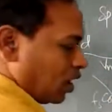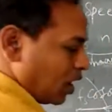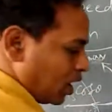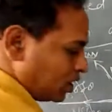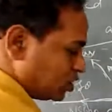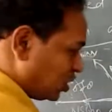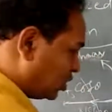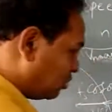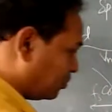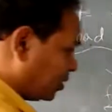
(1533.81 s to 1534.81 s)
r is
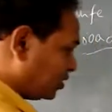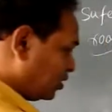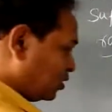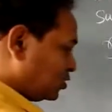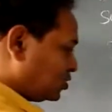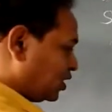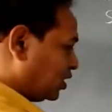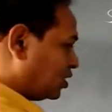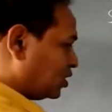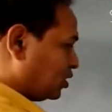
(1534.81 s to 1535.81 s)
nothing but
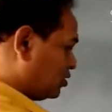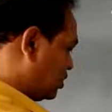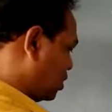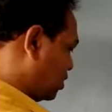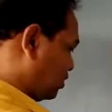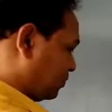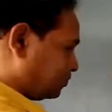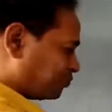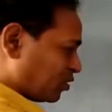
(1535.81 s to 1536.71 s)
center,